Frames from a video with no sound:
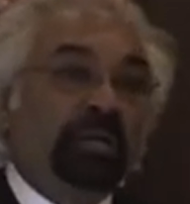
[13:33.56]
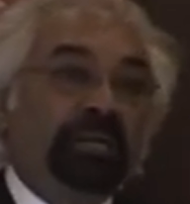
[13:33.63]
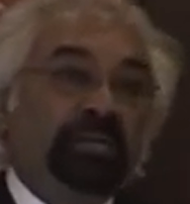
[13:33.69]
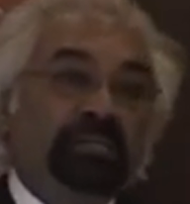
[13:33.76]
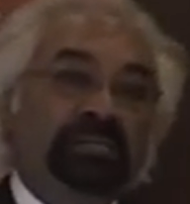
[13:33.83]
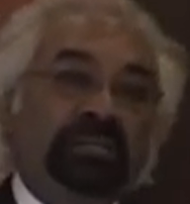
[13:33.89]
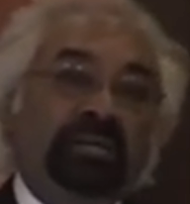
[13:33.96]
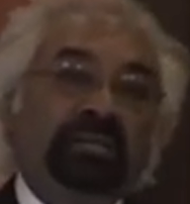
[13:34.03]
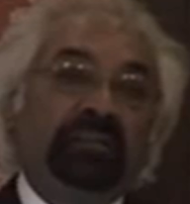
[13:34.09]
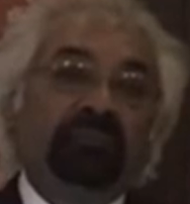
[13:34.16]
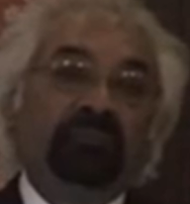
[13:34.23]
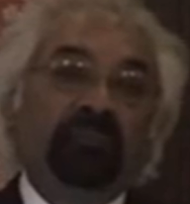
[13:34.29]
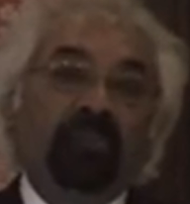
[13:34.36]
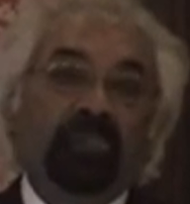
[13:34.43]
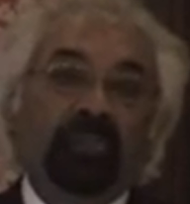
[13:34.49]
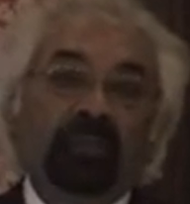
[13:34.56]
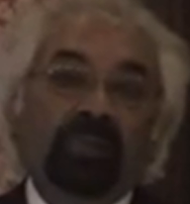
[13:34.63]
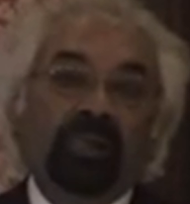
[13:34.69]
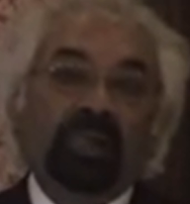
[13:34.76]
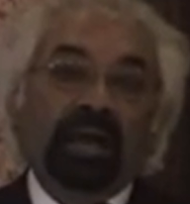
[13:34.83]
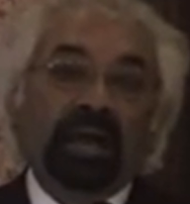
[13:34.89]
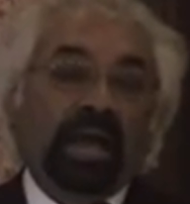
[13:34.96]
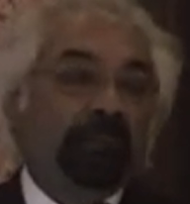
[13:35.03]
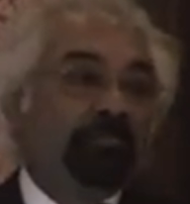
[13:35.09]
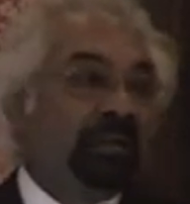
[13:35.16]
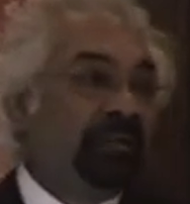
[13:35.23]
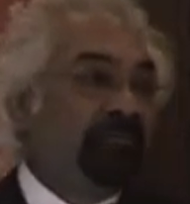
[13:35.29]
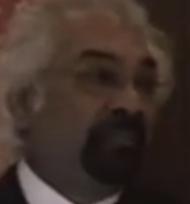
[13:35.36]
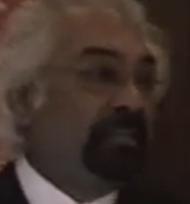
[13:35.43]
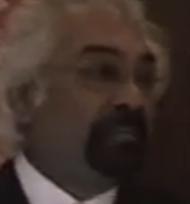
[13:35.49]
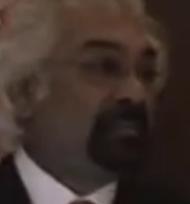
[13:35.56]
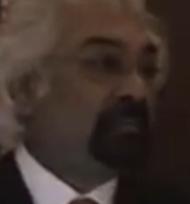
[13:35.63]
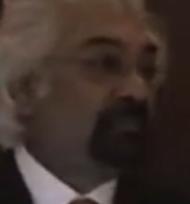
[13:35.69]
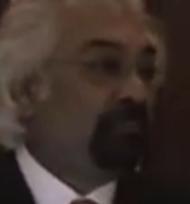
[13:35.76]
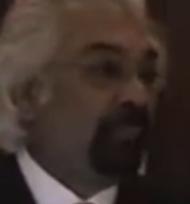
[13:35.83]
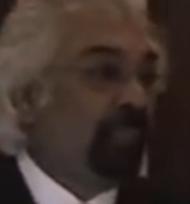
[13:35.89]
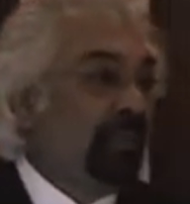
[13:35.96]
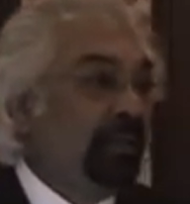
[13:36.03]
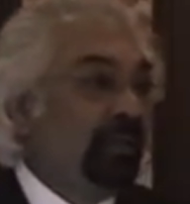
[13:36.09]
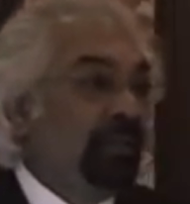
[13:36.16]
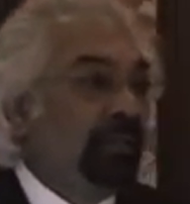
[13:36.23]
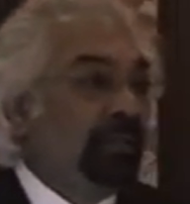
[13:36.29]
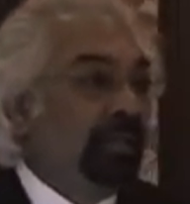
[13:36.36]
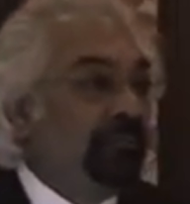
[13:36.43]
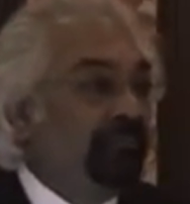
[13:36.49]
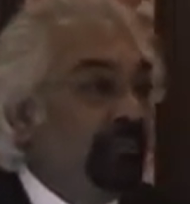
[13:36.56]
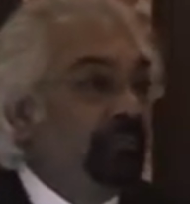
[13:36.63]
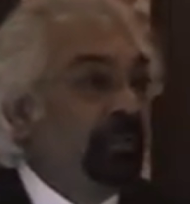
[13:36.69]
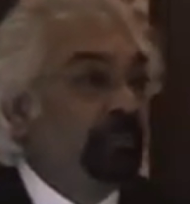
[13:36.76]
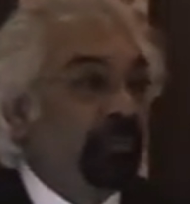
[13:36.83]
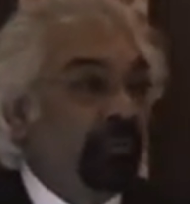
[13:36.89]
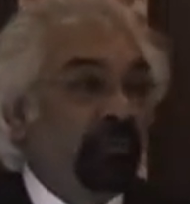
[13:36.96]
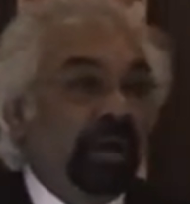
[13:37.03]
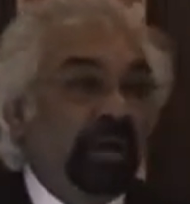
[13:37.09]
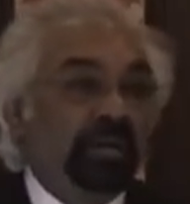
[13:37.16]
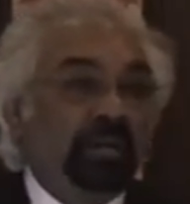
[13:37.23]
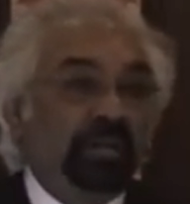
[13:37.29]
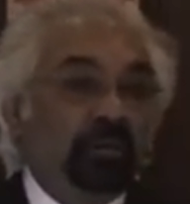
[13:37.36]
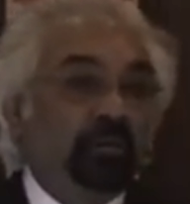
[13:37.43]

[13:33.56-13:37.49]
initiative, I am convinced that we will provide